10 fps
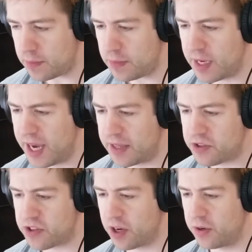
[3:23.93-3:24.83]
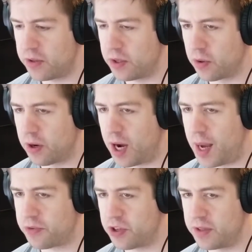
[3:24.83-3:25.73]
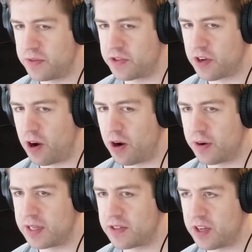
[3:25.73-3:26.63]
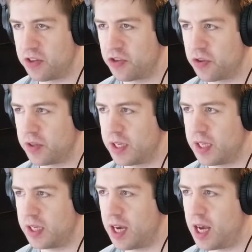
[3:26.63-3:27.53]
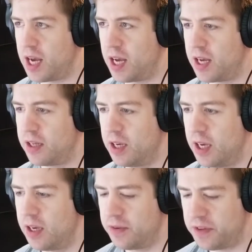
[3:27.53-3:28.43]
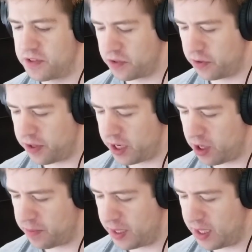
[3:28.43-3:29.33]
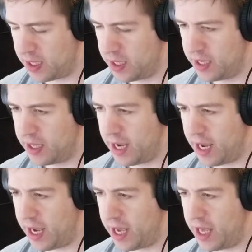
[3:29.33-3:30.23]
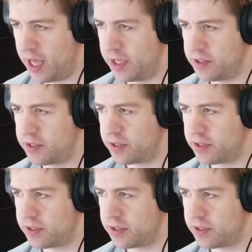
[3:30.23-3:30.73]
And so your options are essentially physical therapy and